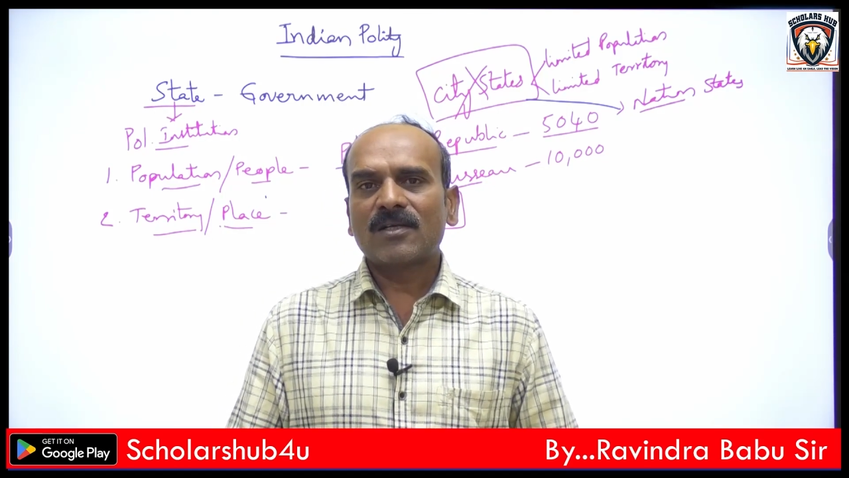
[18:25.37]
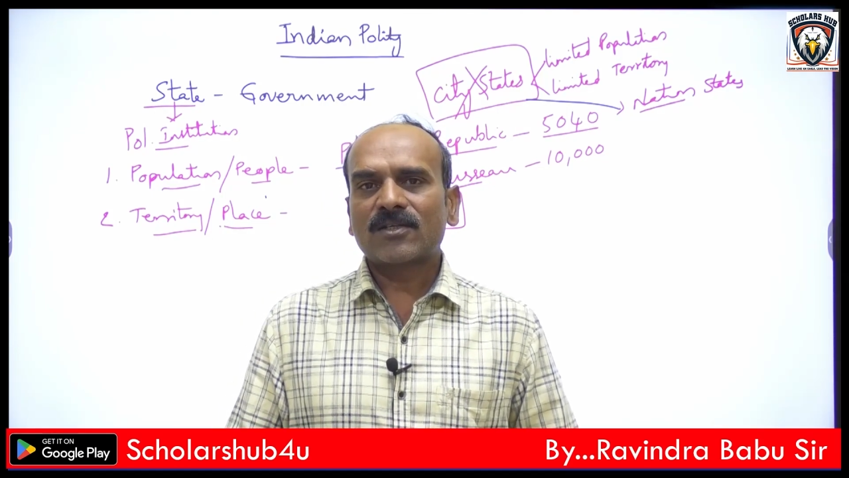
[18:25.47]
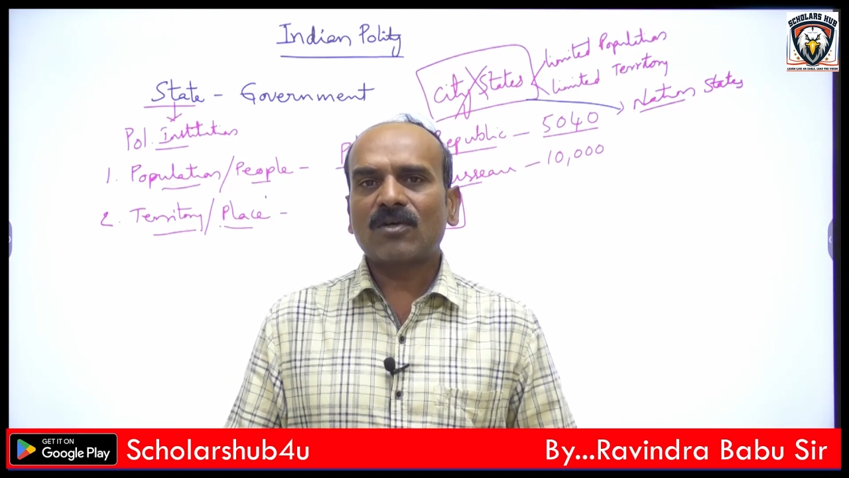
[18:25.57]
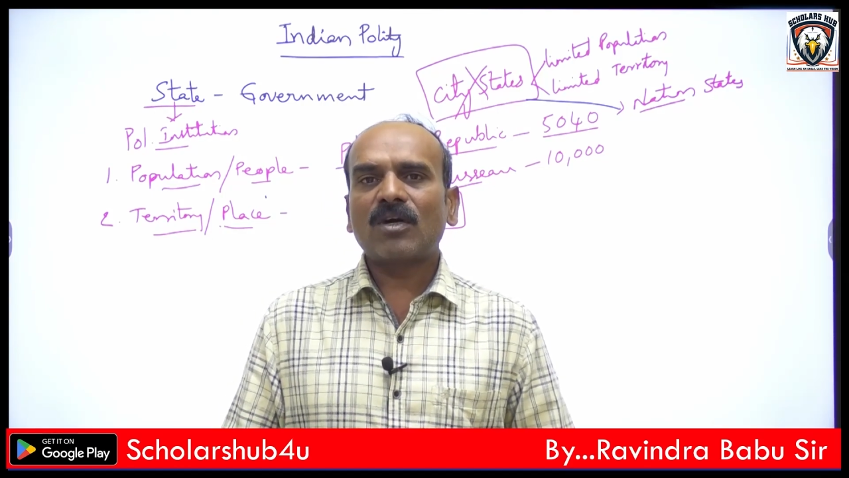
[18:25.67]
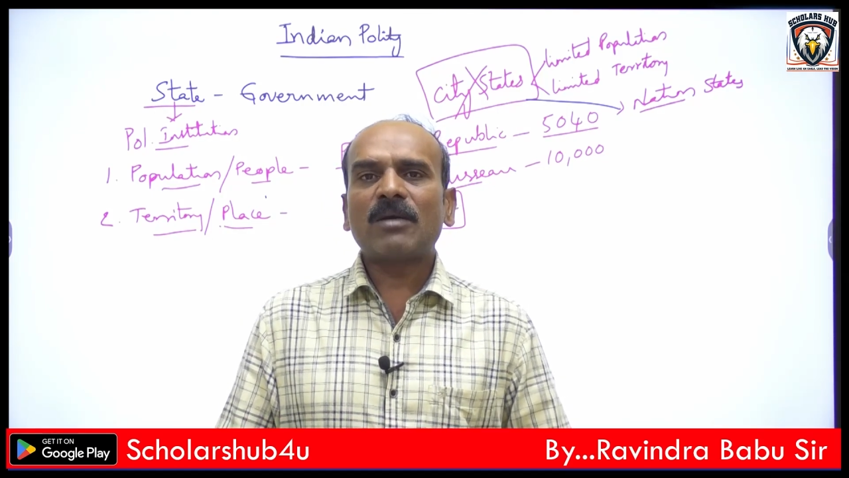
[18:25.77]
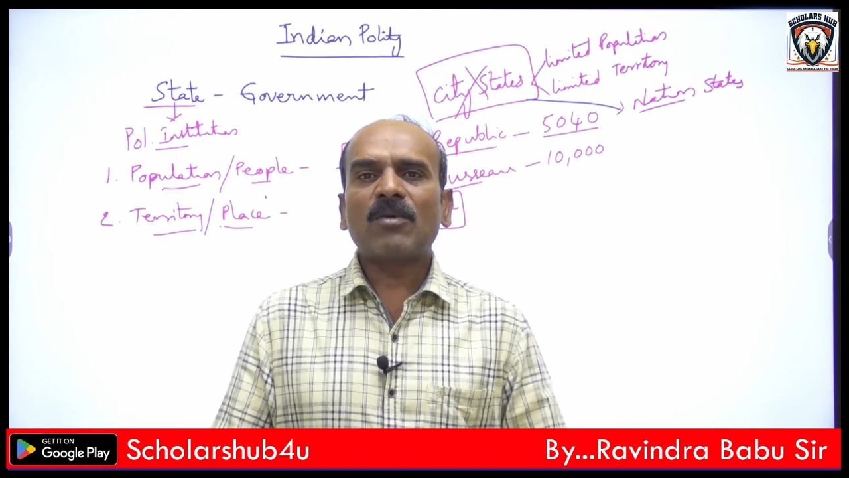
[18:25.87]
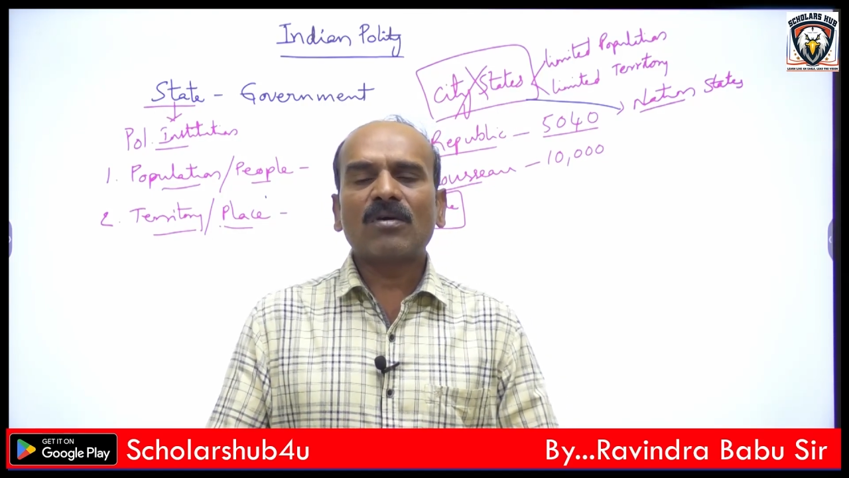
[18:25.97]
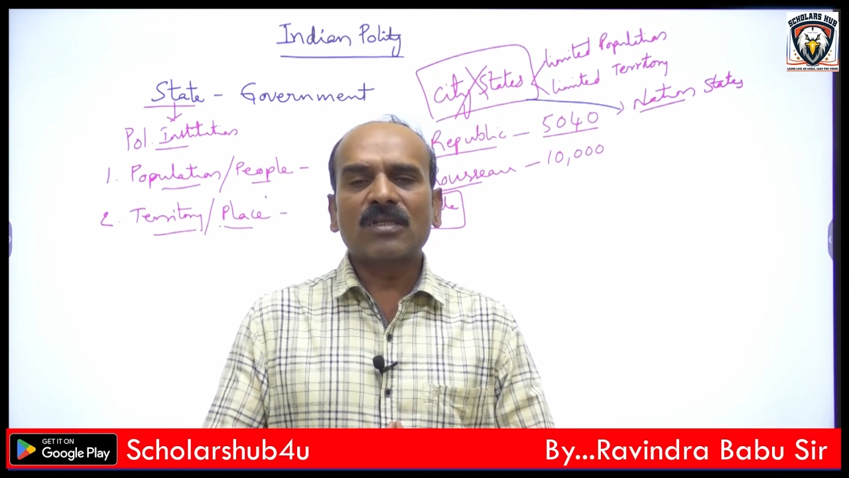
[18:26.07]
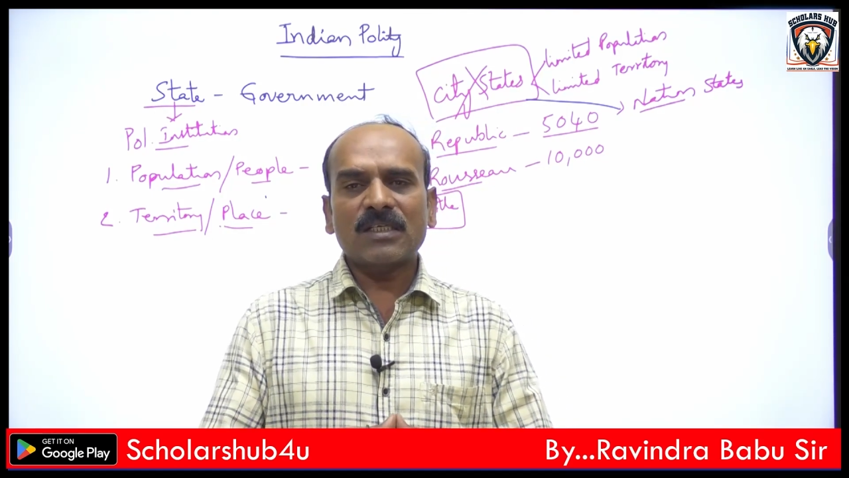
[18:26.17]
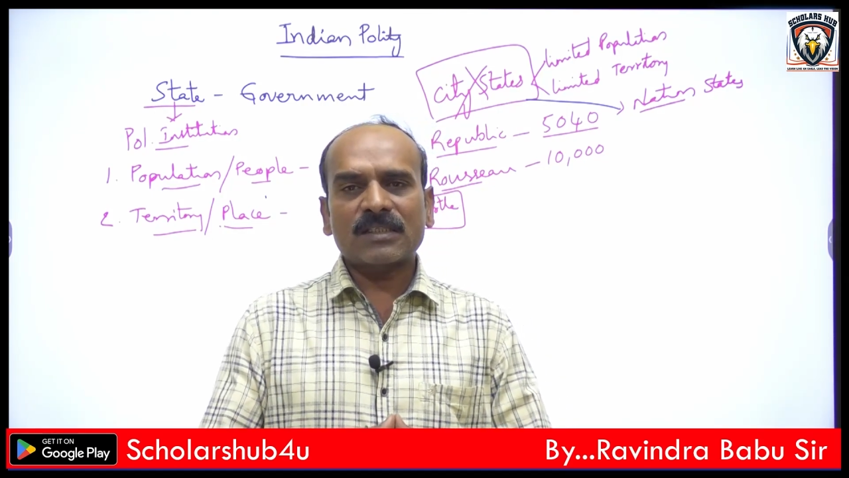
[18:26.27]
so
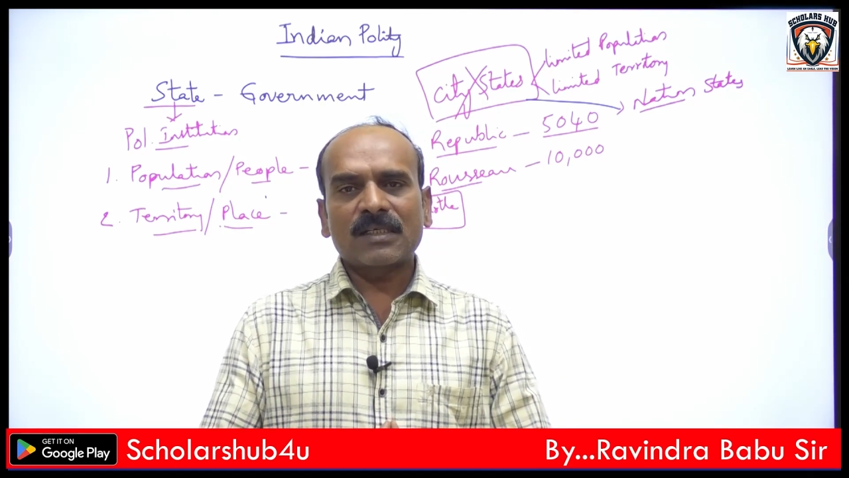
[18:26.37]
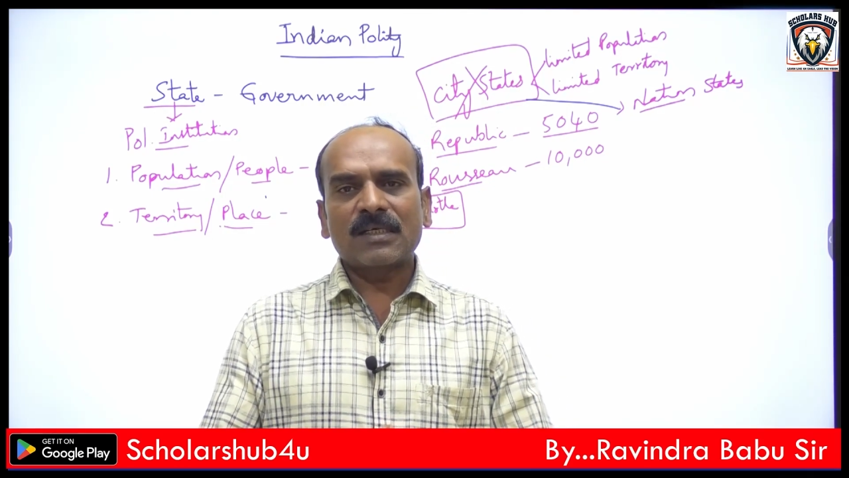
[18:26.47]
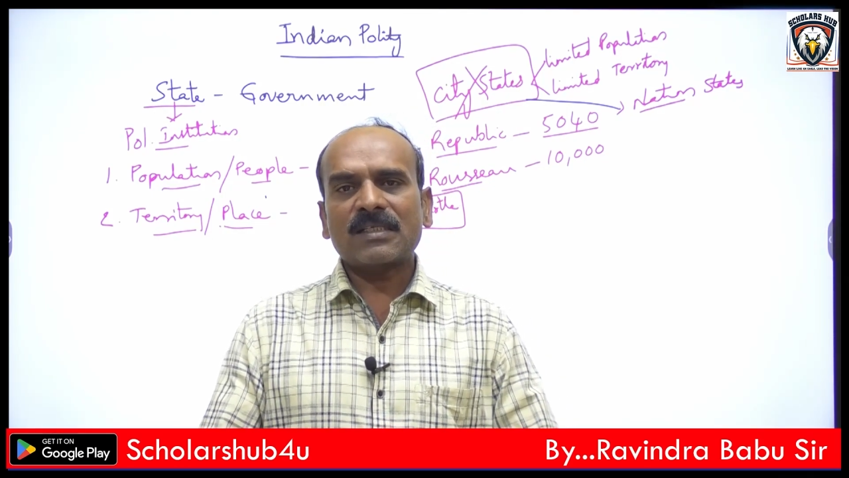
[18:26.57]
among this